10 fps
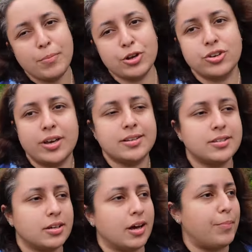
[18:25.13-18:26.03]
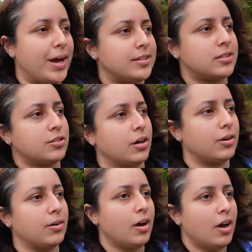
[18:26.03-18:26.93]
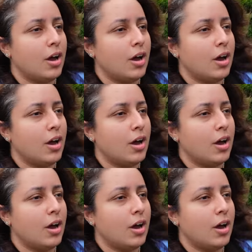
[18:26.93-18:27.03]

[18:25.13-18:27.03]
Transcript: pushing it a bit. So yeah,